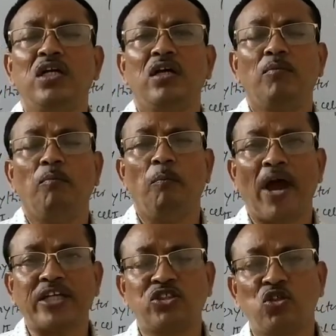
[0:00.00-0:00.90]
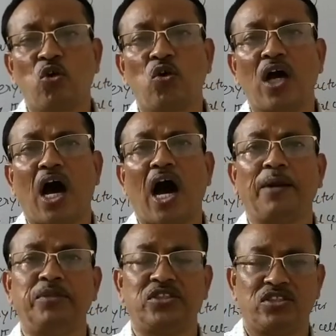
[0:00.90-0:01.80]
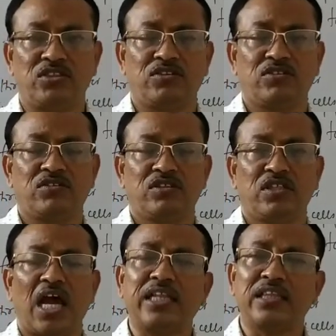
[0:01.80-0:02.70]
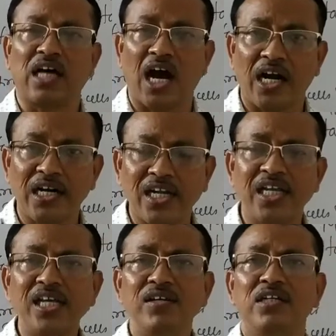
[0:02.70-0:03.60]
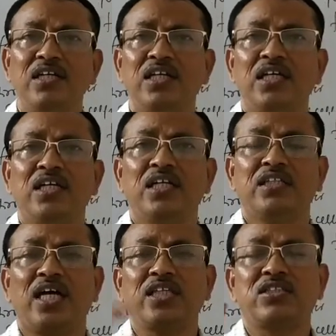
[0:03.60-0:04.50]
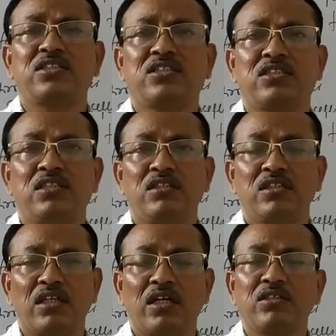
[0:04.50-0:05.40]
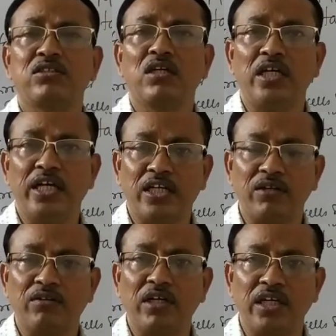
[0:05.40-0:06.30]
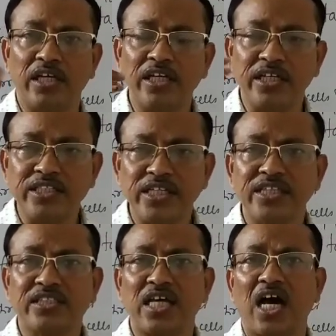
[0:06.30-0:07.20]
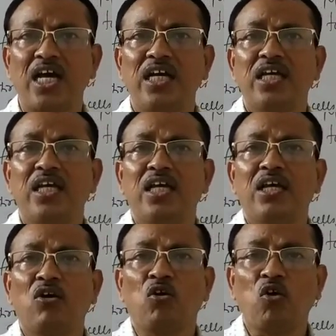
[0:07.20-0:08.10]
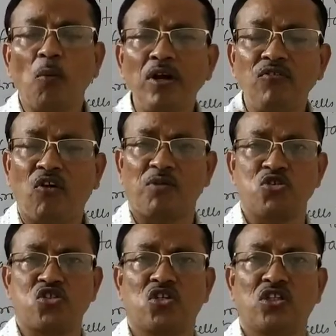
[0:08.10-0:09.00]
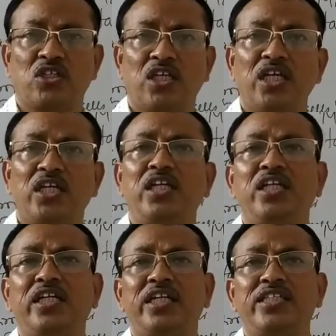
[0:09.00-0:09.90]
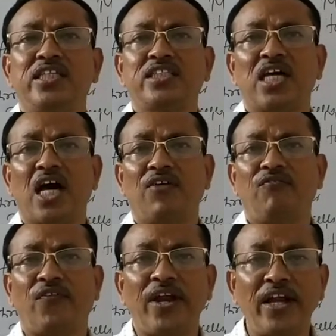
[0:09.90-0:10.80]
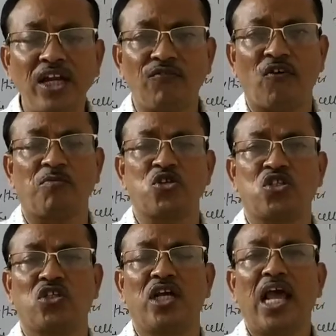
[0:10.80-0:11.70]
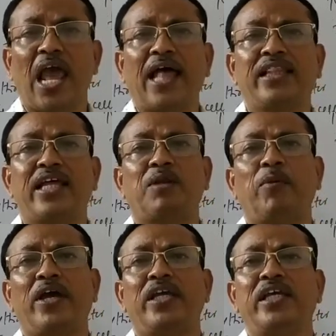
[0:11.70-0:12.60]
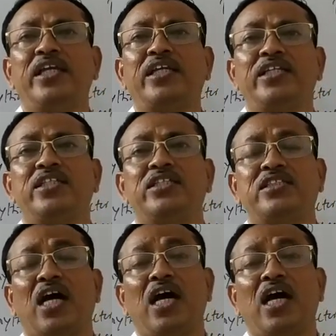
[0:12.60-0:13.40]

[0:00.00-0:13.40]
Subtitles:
mature RBCs. And thirdly, thus it increases the globin formation, it increases the ferritin formation, and thereby increases the